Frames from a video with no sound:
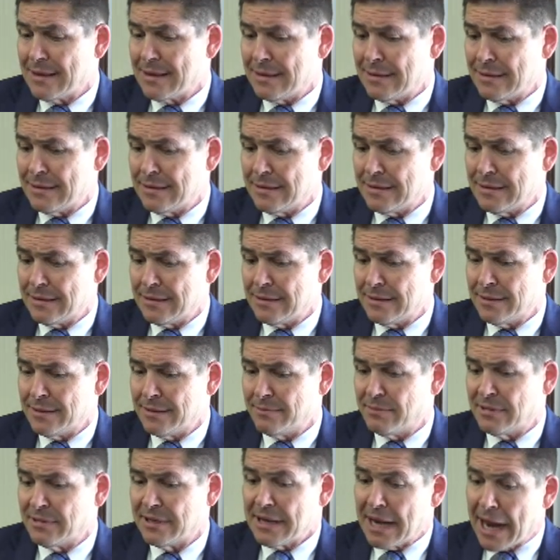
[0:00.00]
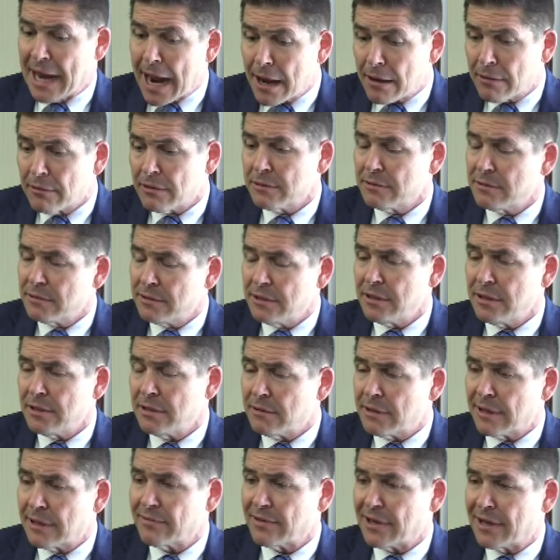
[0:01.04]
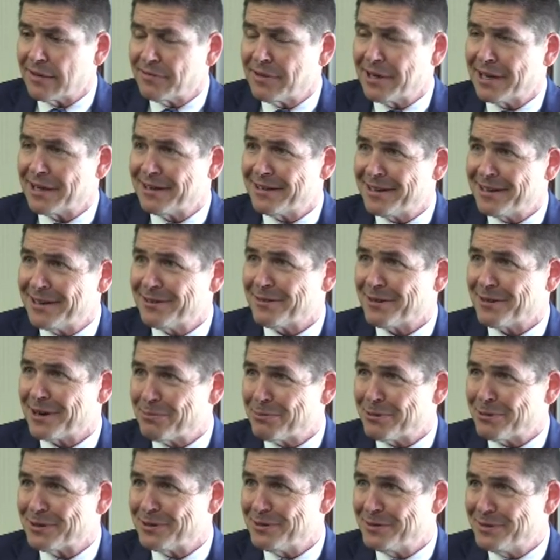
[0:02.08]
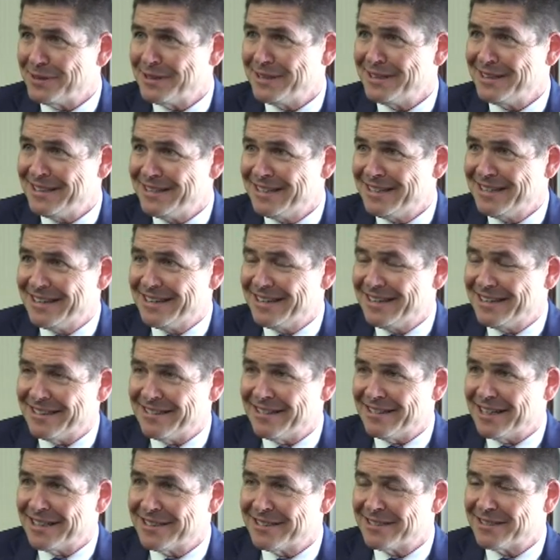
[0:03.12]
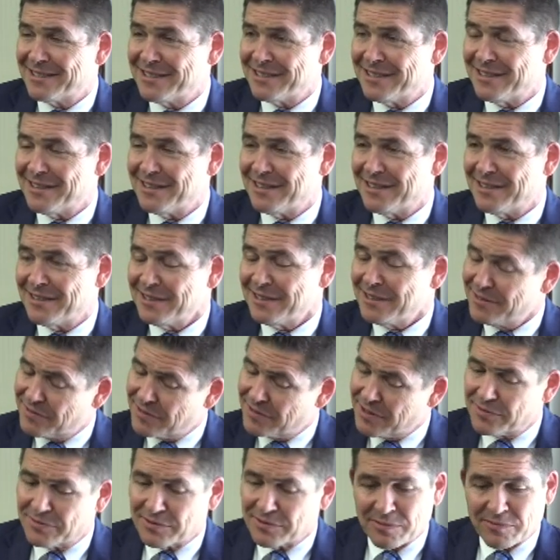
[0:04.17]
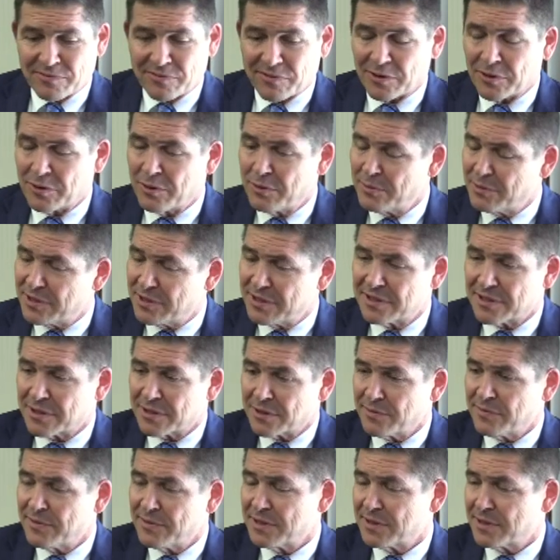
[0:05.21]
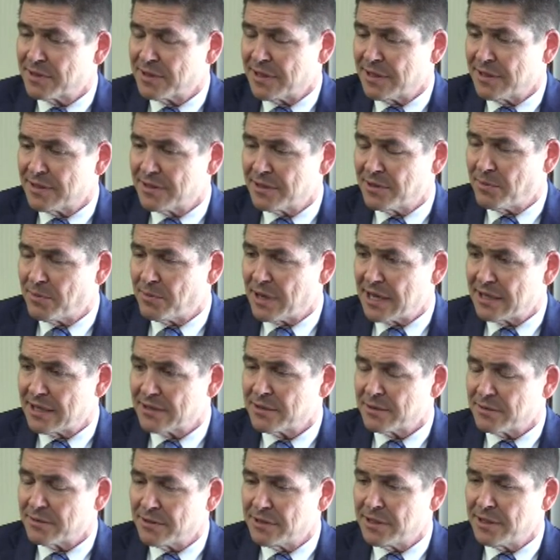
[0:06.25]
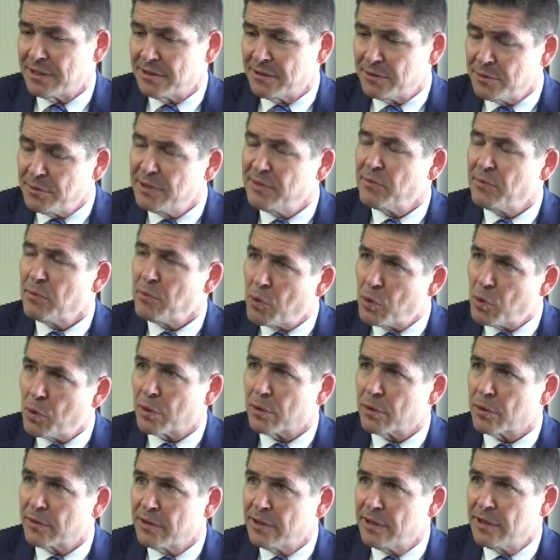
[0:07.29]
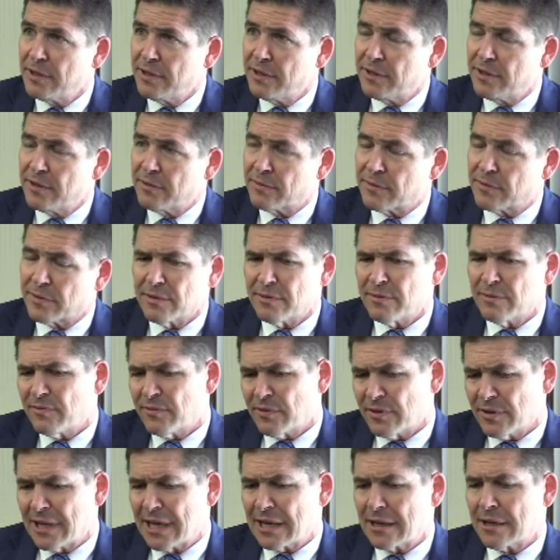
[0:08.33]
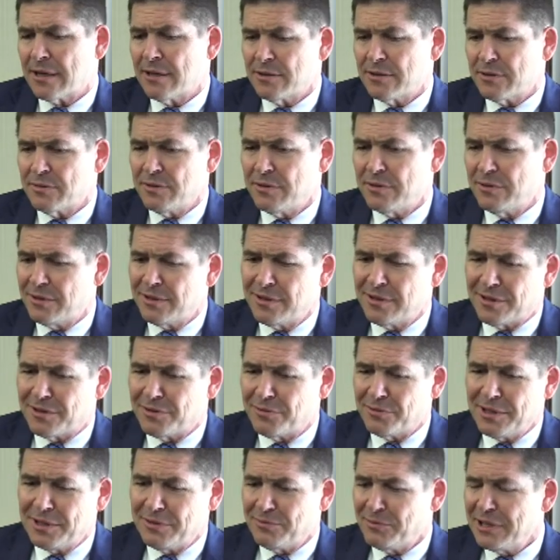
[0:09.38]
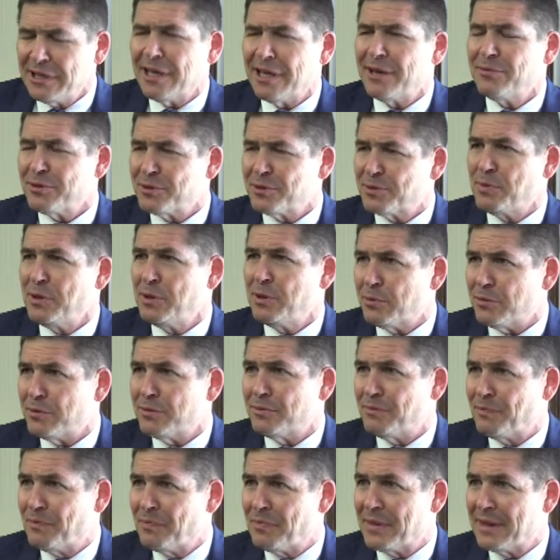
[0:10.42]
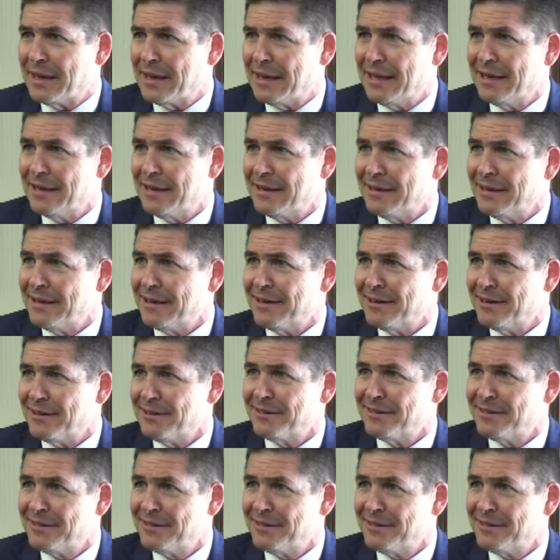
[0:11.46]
uh, but now you know I've, I've, got another opportunity, and that's uh, if if confirmed to serve as as the ambassador and do even more for for that country. You know we we love those people, and uh,